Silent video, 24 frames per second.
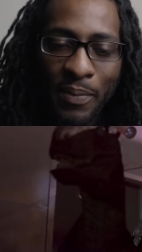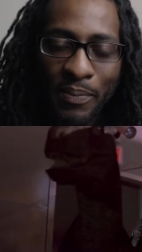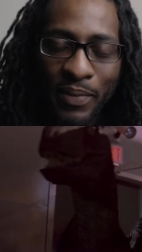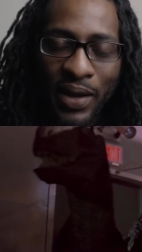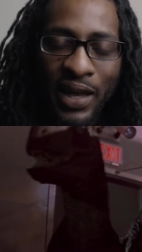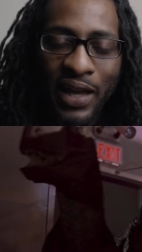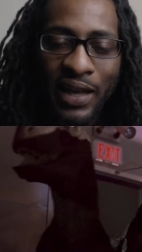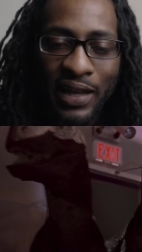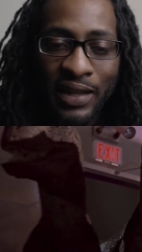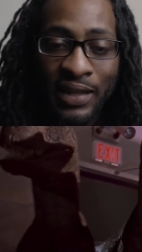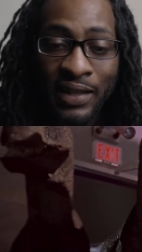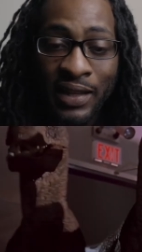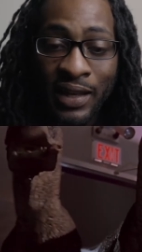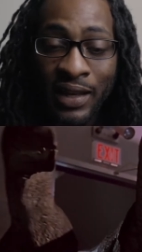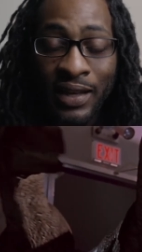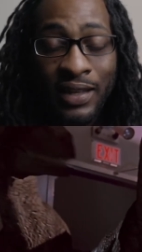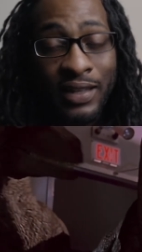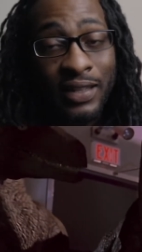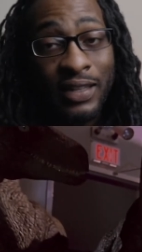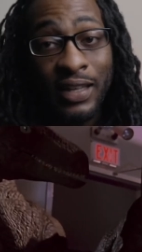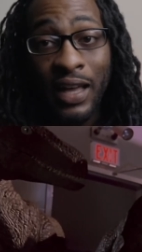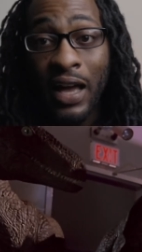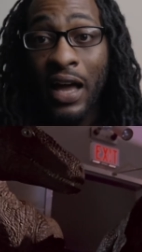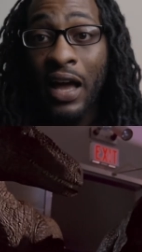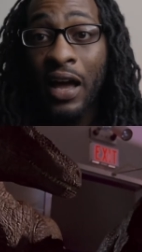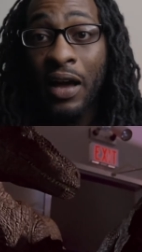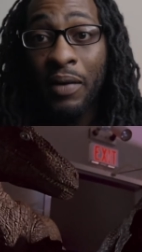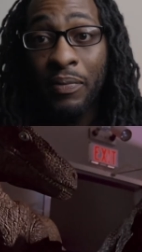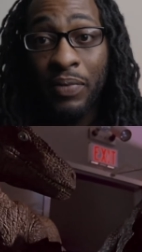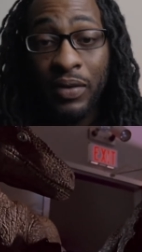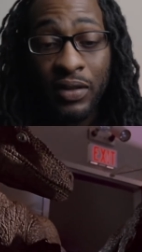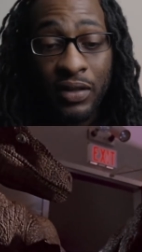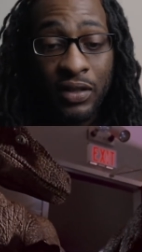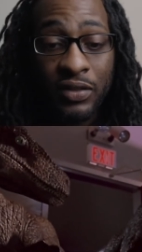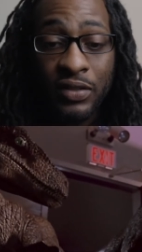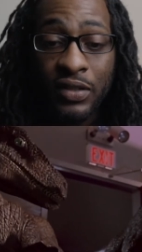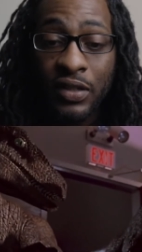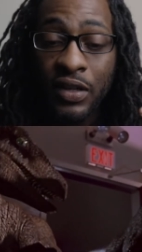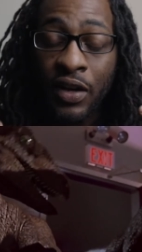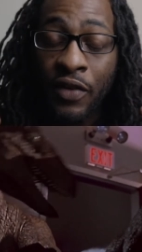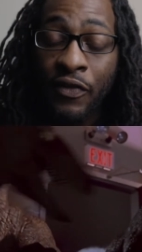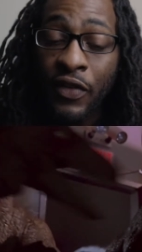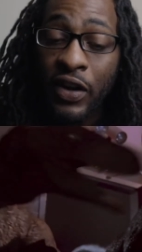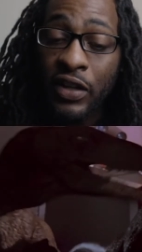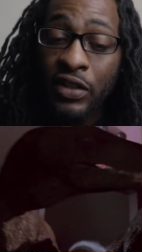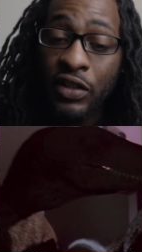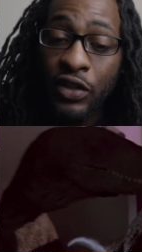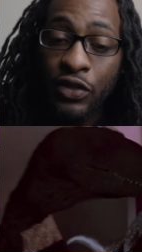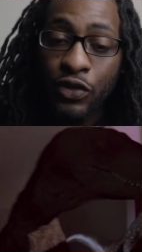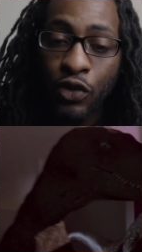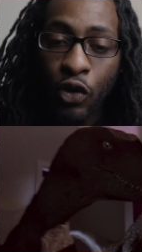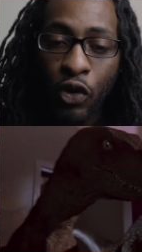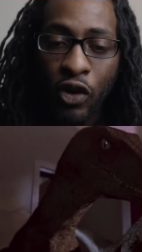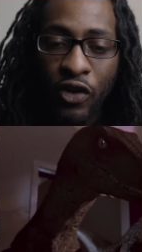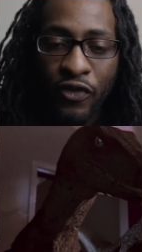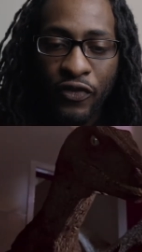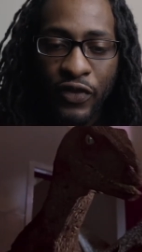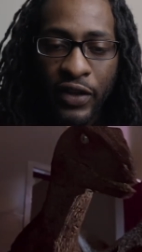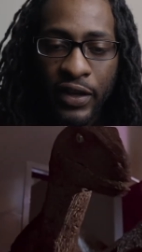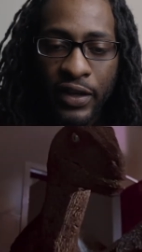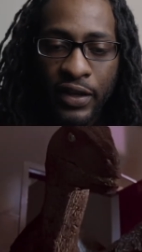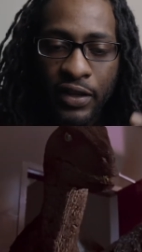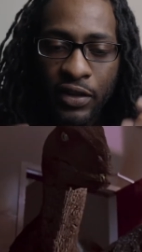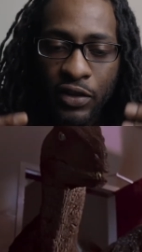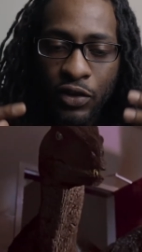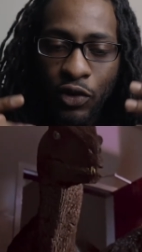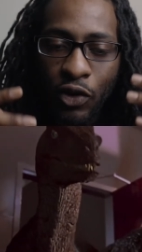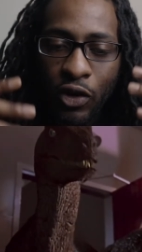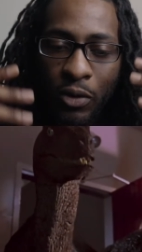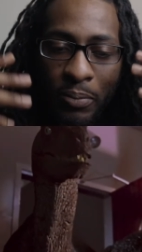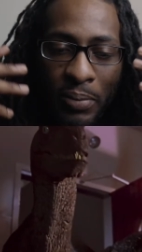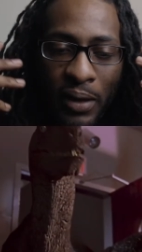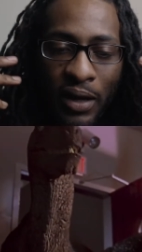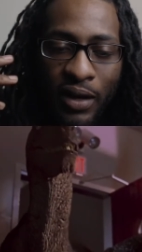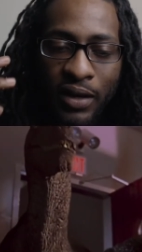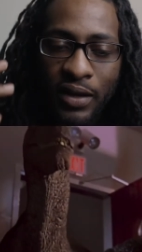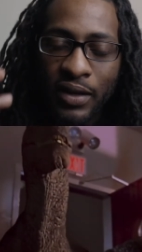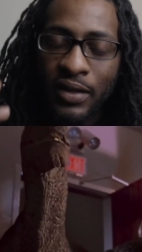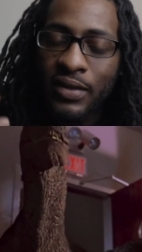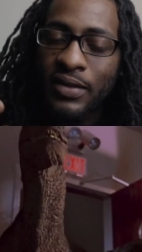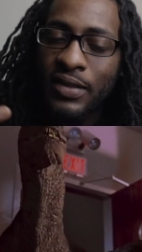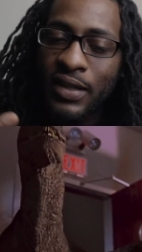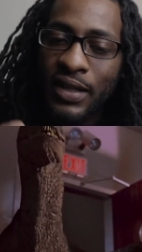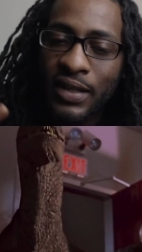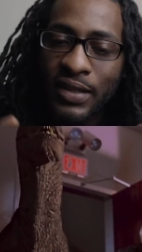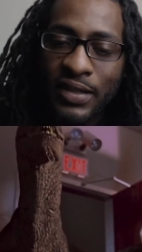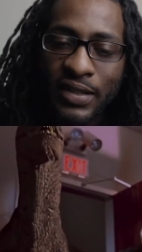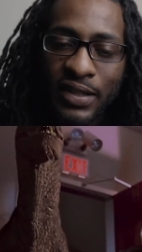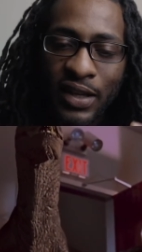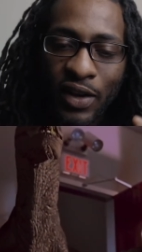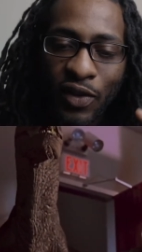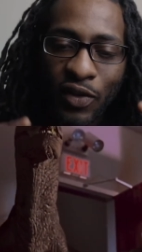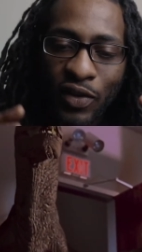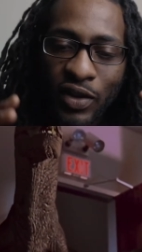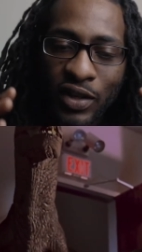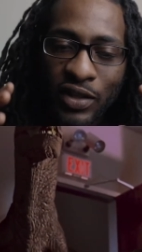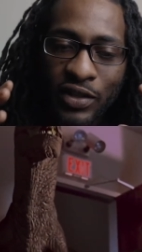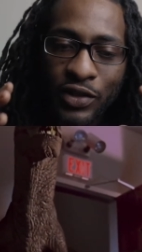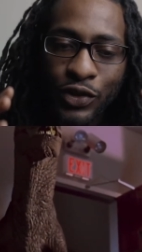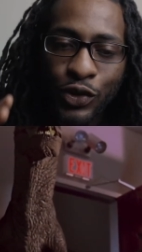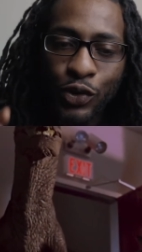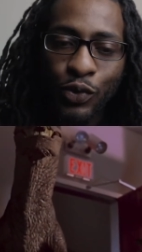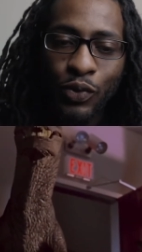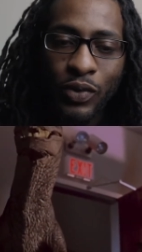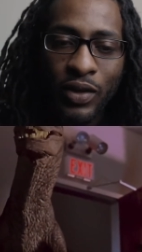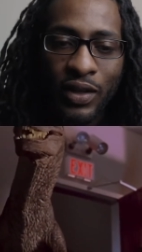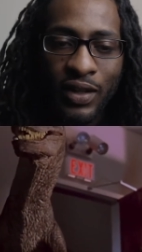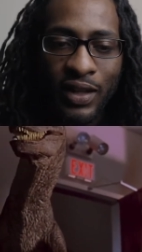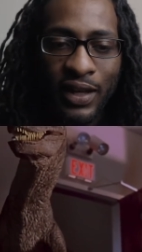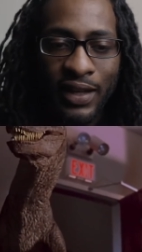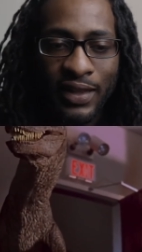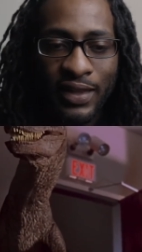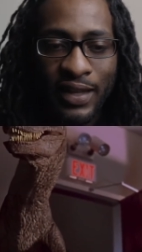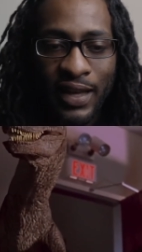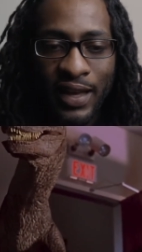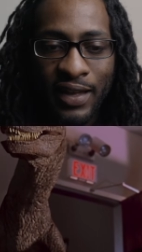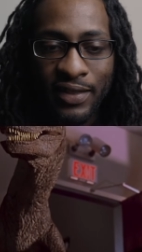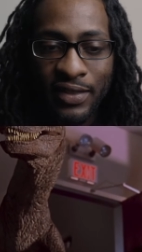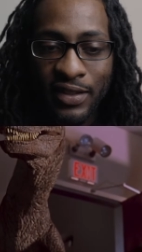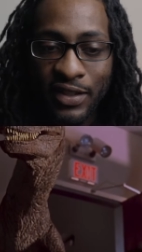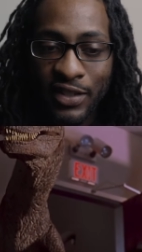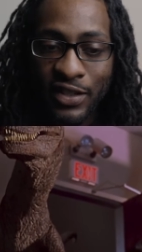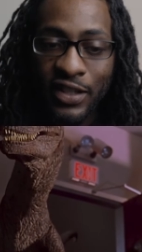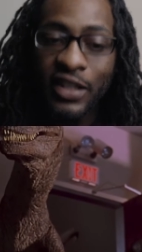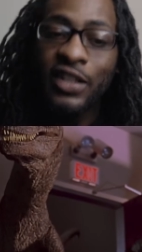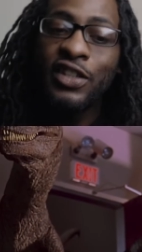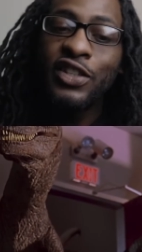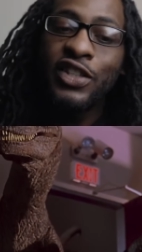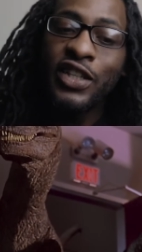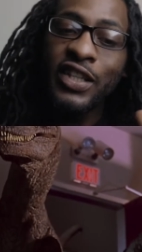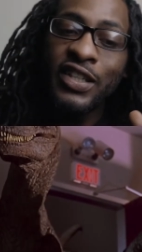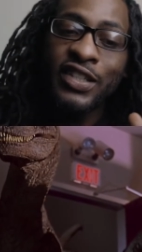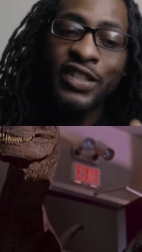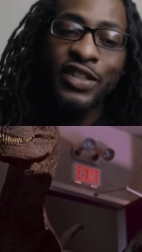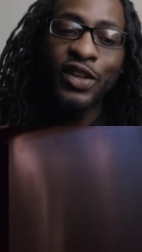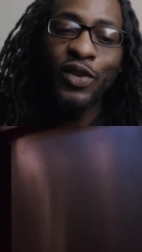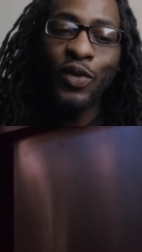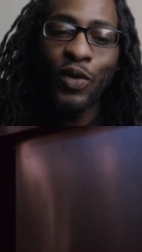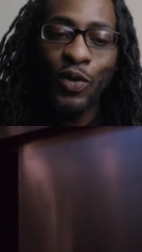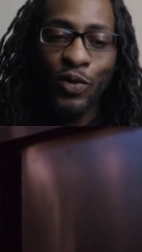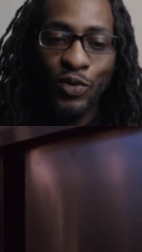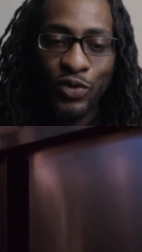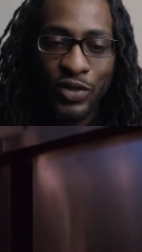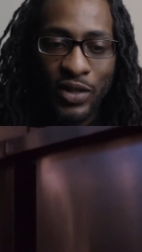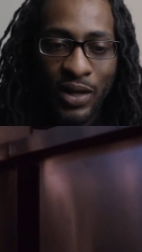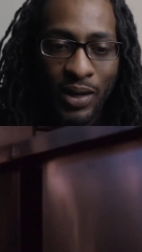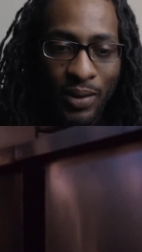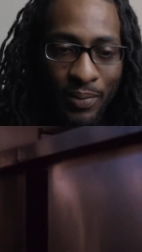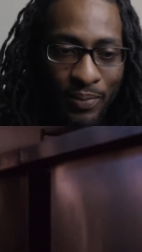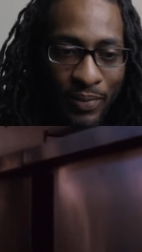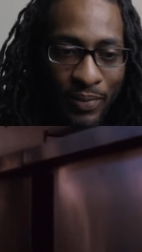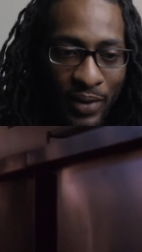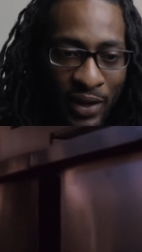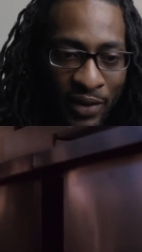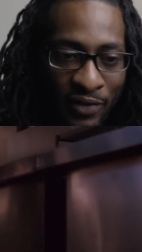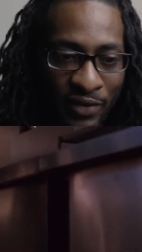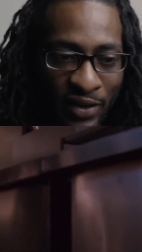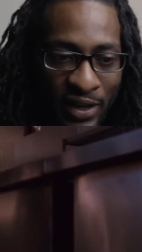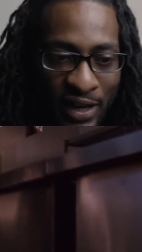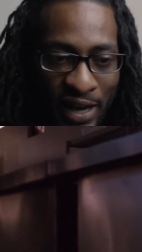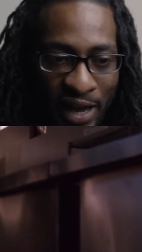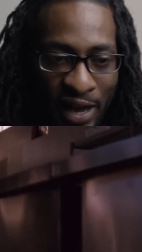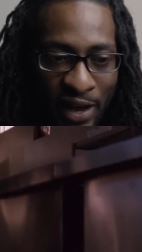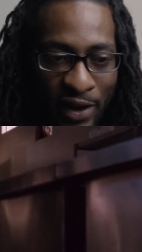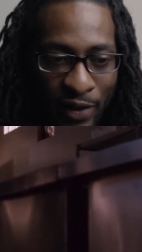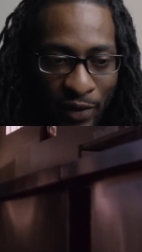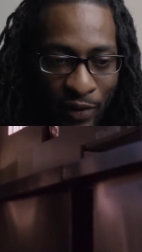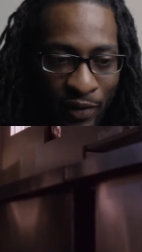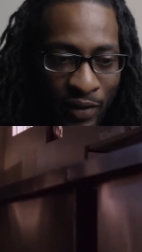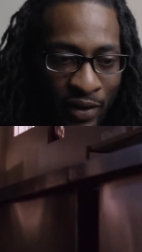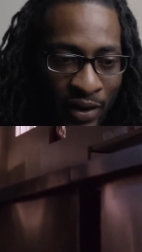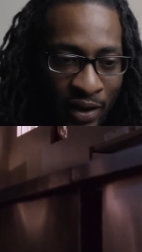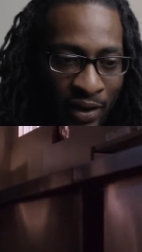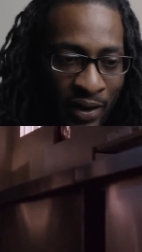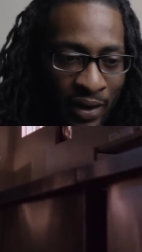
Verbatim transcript: I mean. Yeah, because the director thought of it. He thought about it in detail and he's shooting it like that. The CG still holds up even now.